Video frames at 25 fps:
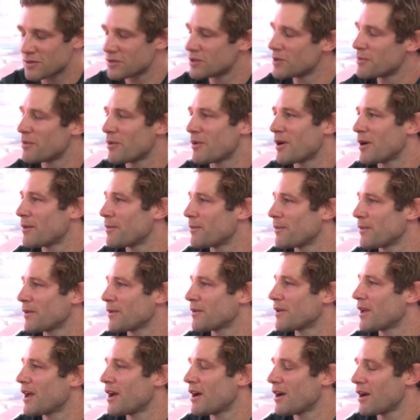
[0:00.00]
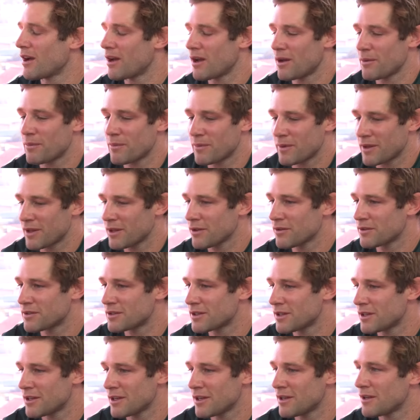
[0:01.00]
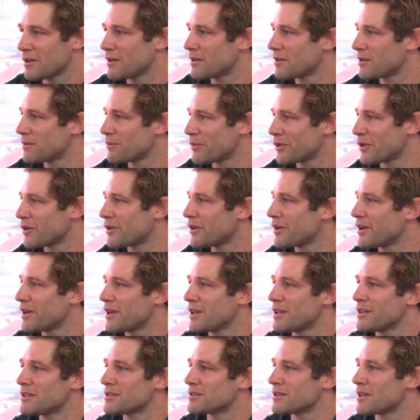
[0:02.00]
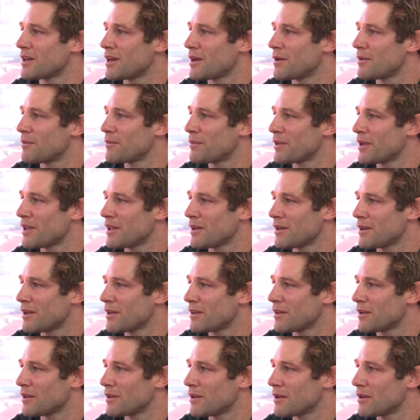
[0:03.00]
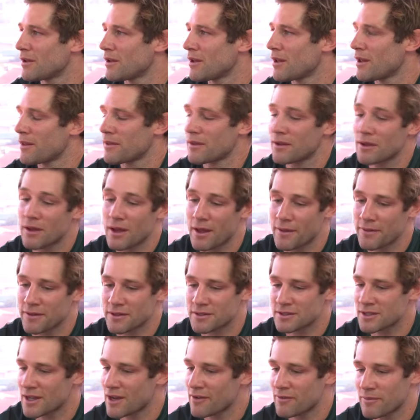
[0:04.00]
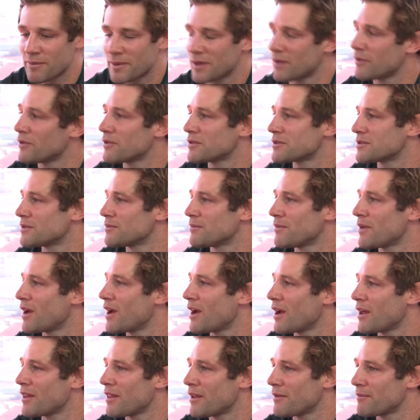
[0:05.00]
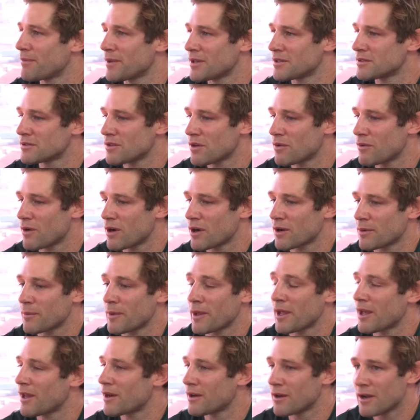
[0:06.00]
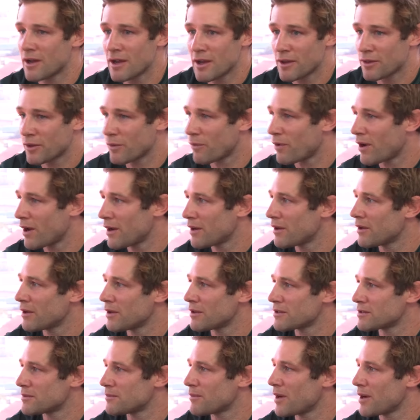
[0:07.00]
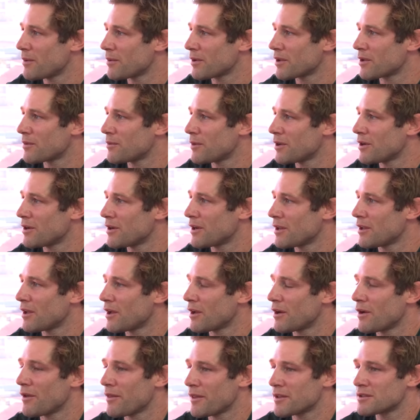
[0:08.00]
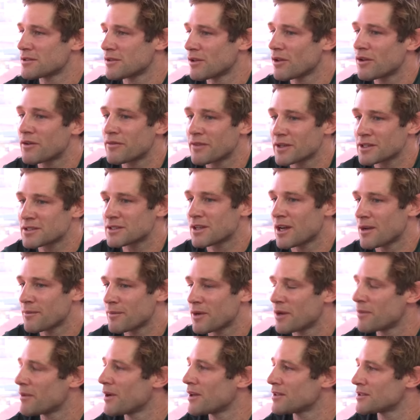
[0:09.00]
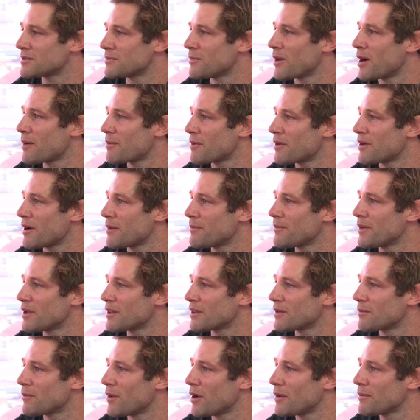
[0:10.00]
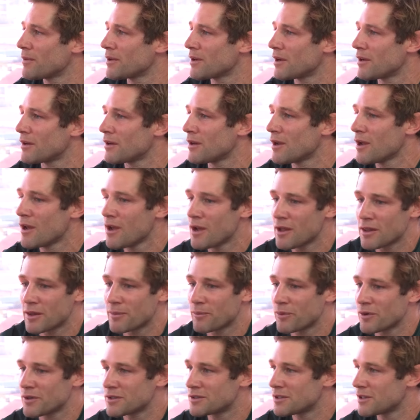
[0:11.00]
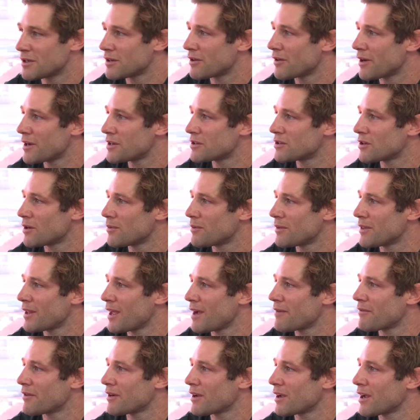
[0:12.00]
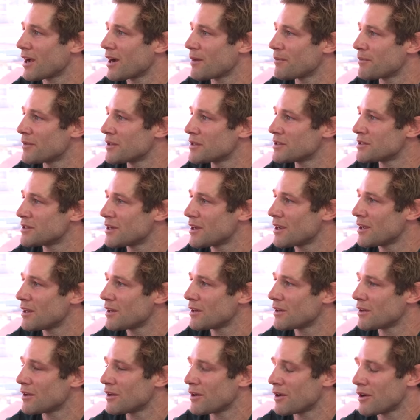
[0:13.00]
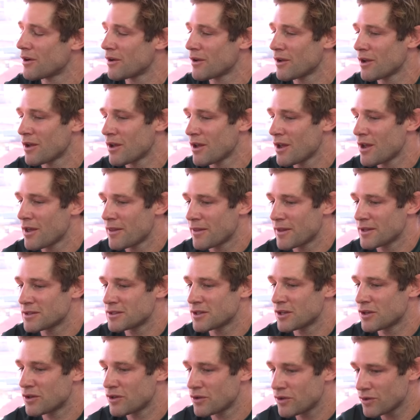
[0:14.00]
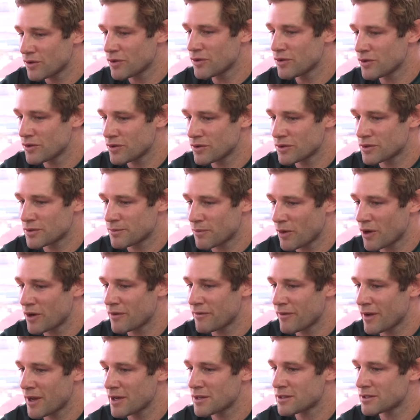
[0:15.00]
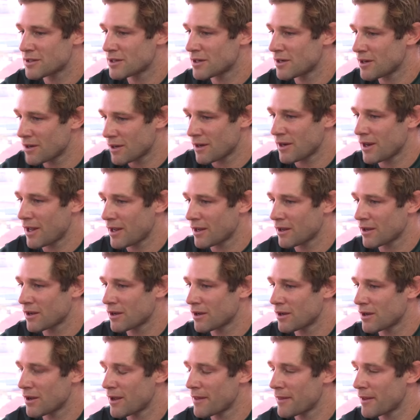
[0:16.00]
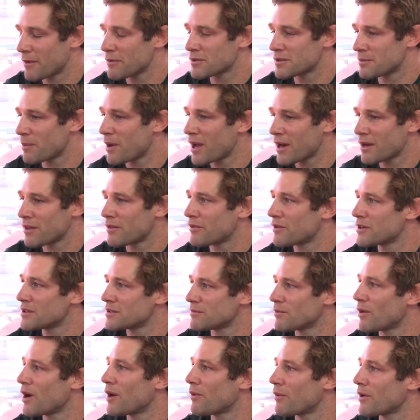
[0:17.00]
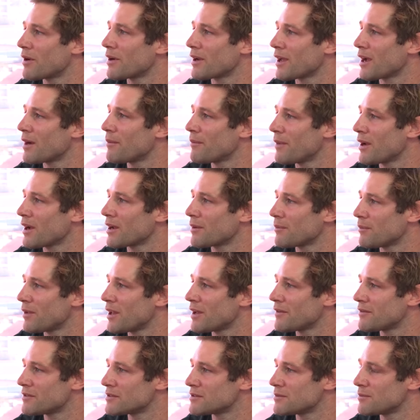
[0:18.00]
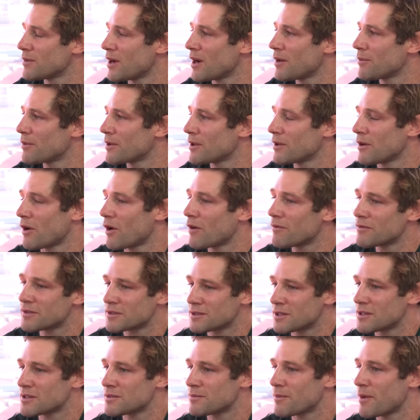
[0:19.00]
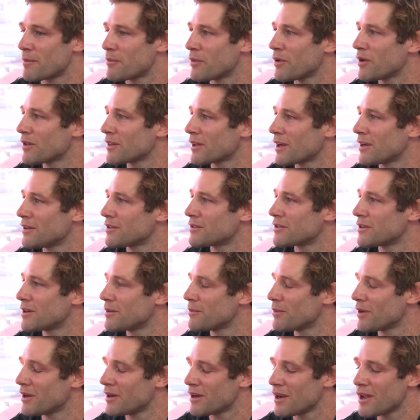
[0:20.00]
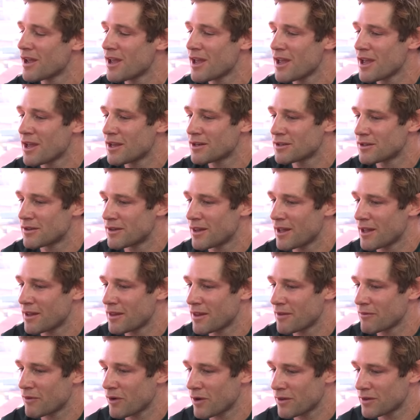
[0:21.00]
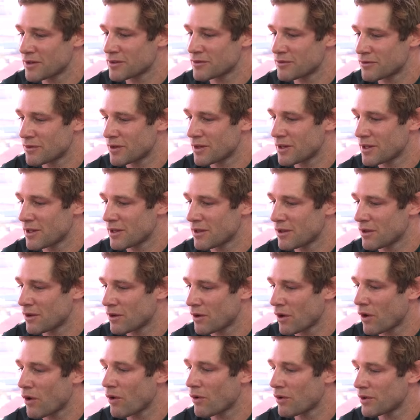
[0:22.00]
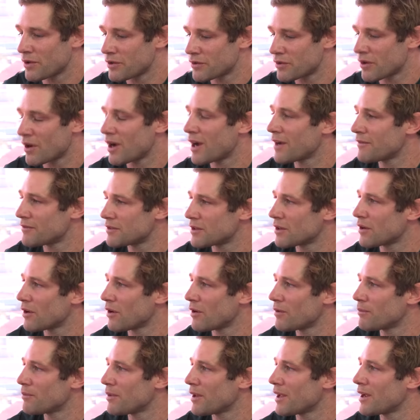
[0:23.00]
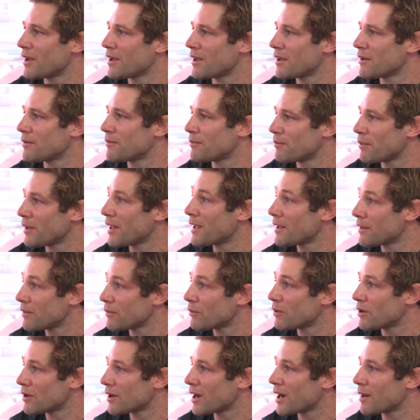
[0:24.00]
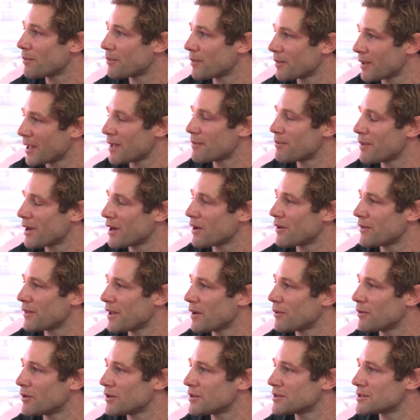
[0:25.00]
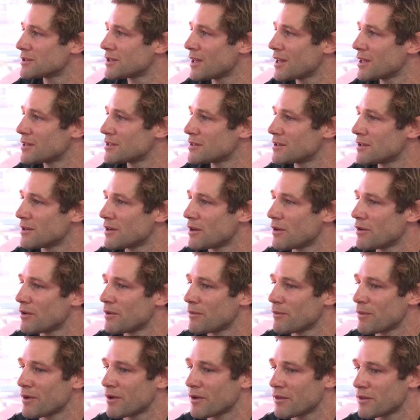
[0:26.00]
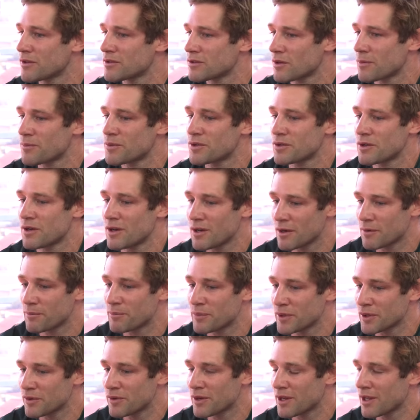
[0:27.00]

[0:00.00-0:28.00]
super welcoming. Hilti, the boys, Pete and the staff have been awesome. They've been so welcoming. And the wider Zimbabwe community, I know there's a lot of excitement about Zimbabwe rugby at the moment, and the boys did a great job in the Africa Cup this year, and, you know, there's a huge motivation, and and that was part of the reason why I wanted to come back and play for Zimbabwe. You know, obviously it's my birth country, but they've got this really goal and drive to go and play in the World Cup and get back on that world stage, you know, and we've got this opportunity to build